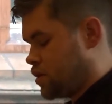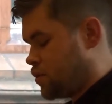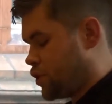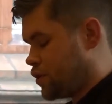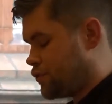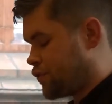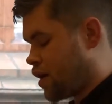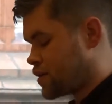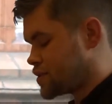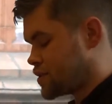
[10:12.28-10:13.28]
We
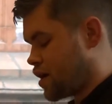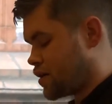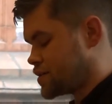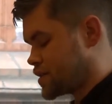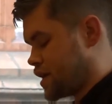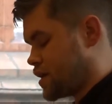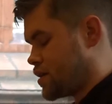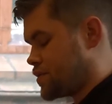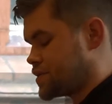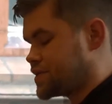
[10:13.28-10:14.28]
unfasten our skin
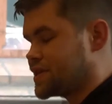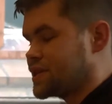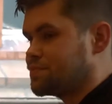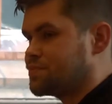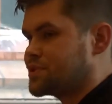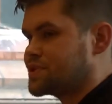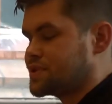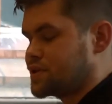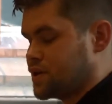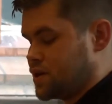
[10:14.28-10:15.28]
at the seams.